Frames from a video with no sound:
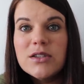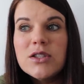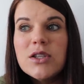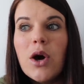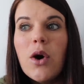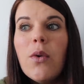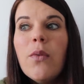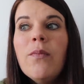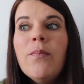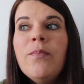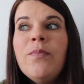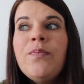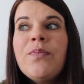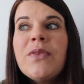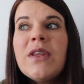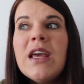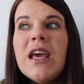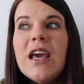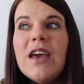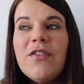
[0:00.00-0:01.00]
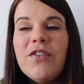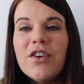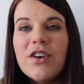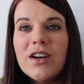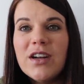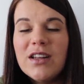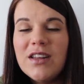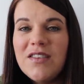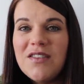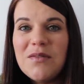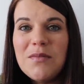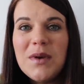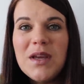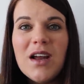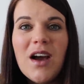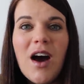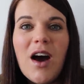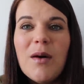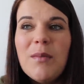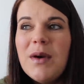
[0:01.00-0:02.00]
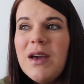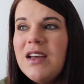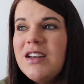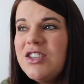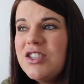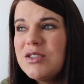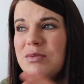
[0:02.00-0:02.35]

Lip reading: So if you're gonna leave a mean comment,